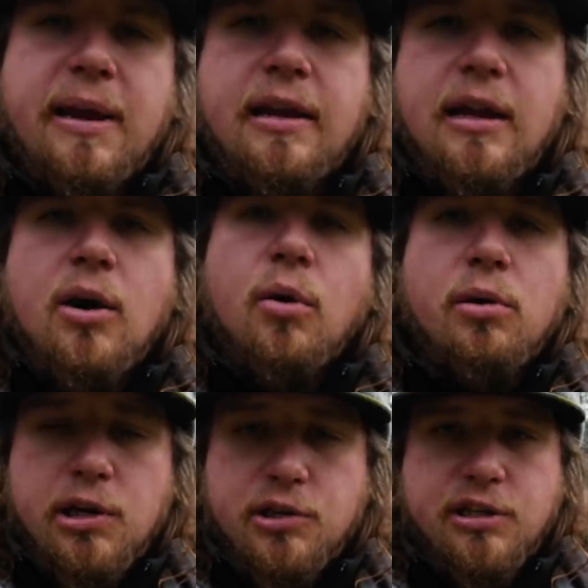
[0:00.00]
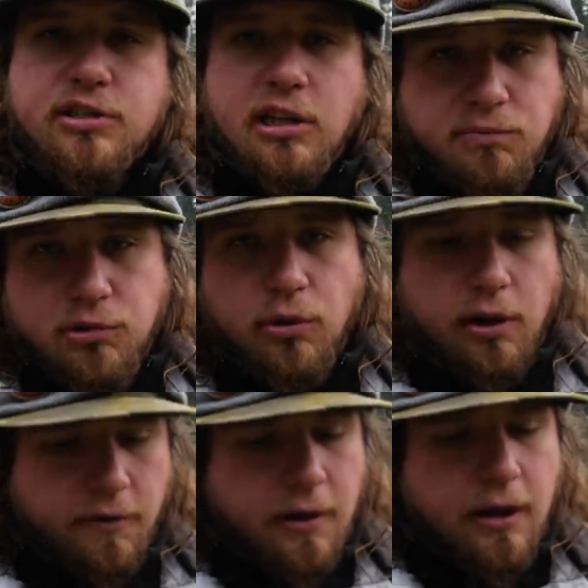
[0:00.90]
bead or you're using some
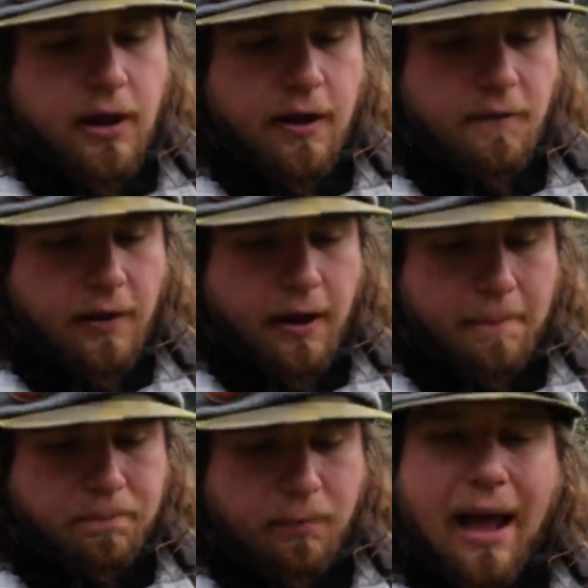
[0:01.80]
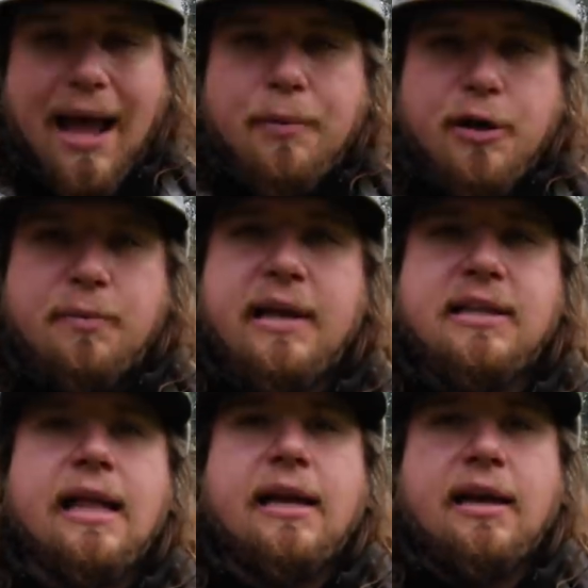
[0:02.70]
sort of hybrid
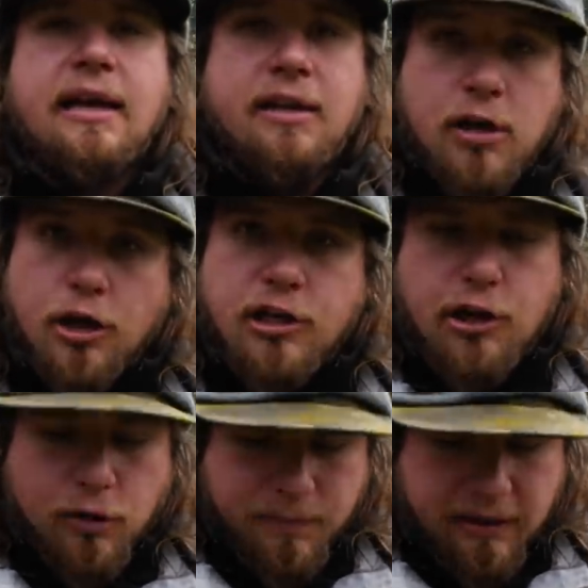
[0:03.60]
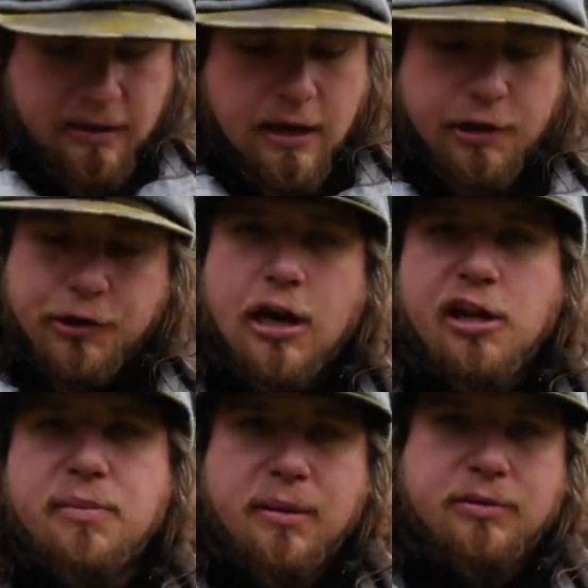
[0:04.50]
bead, like an incognito bead, you're not
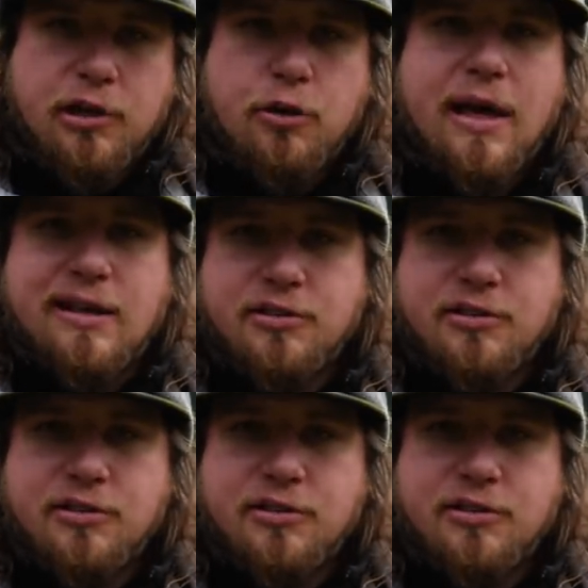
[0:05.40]
gonna be able to do that.